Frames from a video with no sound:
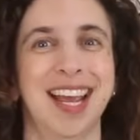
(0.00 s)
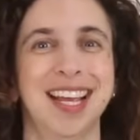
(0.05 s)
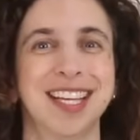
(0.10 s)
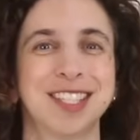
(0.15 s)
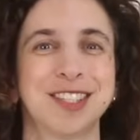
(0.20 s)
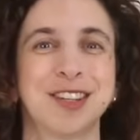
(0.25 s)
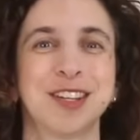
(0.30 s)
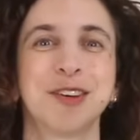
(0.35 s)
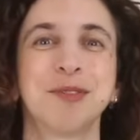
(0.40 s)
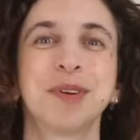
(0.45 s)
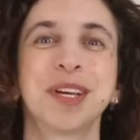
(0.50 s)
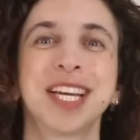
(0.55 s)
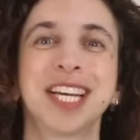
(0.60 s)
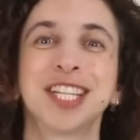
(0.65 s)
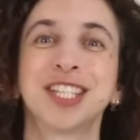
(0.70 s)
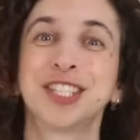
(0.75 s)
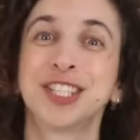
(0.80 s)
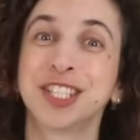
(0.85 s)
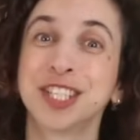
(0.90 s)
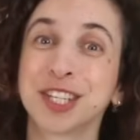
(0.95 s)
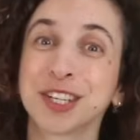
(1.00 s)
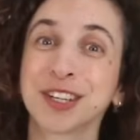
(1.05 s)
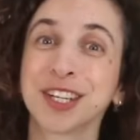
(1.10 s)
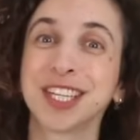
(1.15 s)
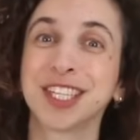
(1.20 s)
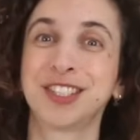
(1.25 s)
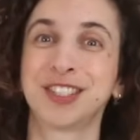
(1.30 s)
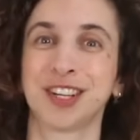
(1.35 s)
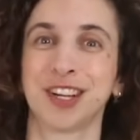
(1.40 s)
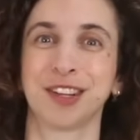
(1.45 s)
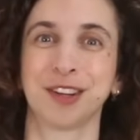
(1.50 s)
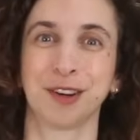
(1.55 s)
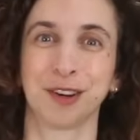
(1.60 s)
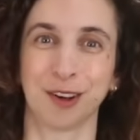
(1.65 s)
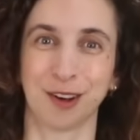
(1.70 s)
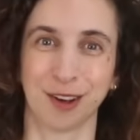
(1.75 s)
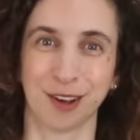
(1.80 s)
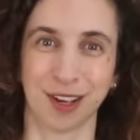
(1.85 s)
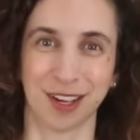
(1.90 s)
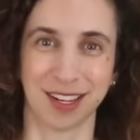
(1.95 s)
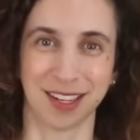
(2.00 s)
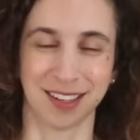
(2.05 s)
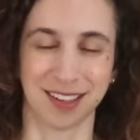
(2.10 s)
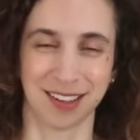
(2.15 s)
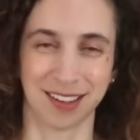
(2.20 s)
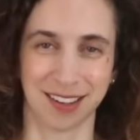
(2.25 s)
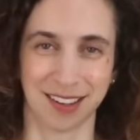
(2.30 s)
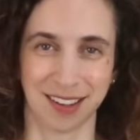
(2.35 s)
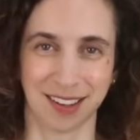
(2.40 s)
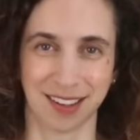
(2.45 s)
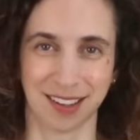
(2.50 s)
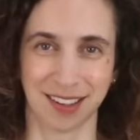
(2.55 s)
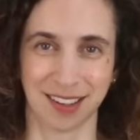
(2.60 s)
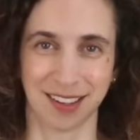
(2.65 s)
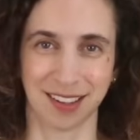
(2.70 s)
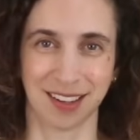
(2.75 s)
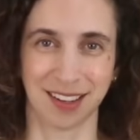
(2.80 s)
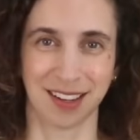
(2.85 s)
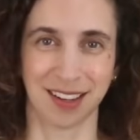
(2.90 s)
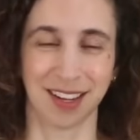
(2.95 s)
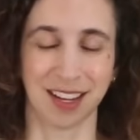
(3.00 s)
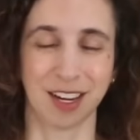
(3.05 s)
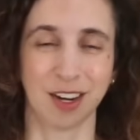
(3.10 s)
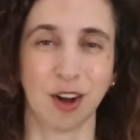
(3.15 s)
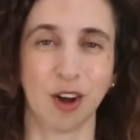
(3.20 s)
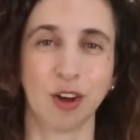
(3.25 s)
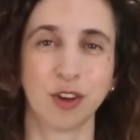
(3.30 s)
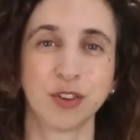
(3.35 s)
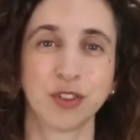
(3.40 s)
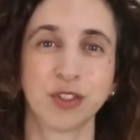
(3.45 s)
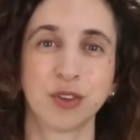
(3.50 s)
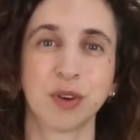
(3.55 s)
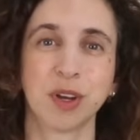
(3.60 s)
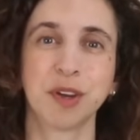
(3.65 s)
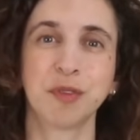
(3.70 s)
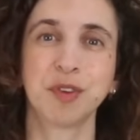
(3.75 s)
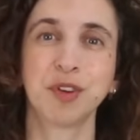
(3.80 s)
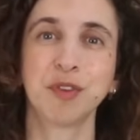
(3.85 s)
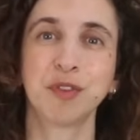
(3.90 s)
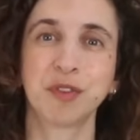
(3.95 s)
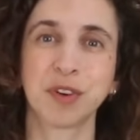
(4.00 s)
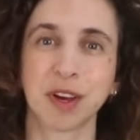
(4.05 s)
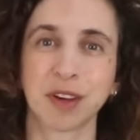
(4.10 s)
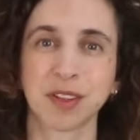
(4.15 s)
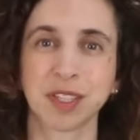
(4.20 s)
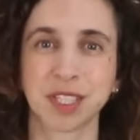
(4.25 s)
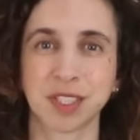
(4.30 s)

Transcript: so that we can cheer each other on. And also, if you found